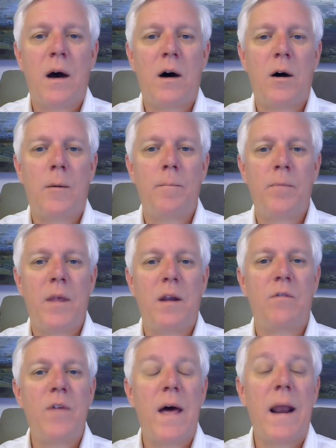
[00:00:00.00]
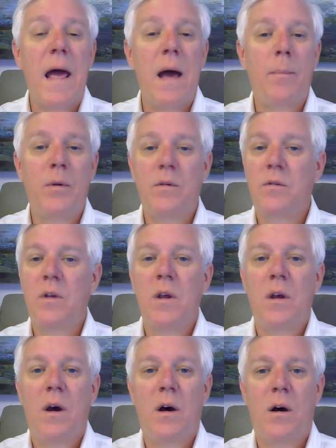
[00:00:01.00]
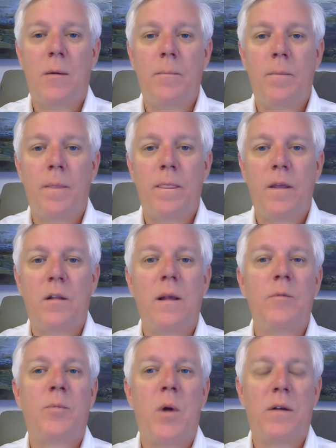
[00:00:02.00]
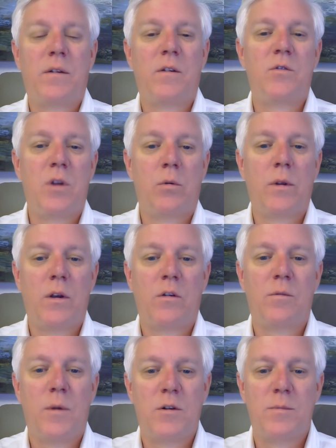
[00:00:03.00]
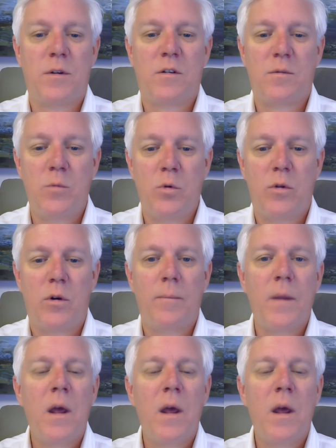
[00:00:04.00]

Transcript: And if that happens, the claims process generally goes much, much smoother.